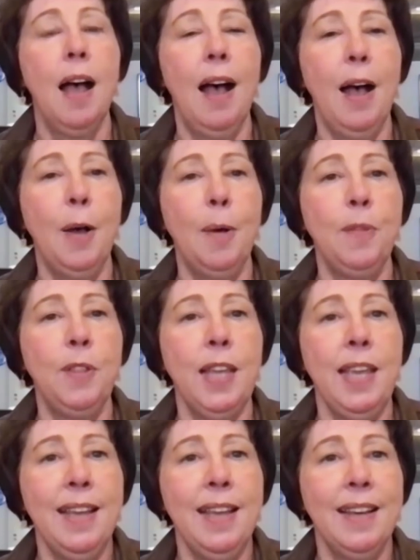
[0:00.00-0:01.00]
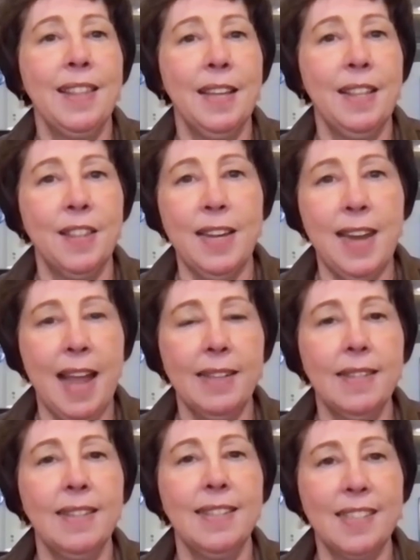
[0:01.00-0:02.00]
the
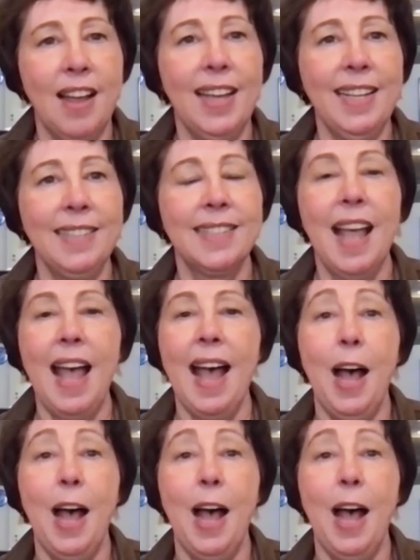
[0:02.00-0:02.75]
NASA science,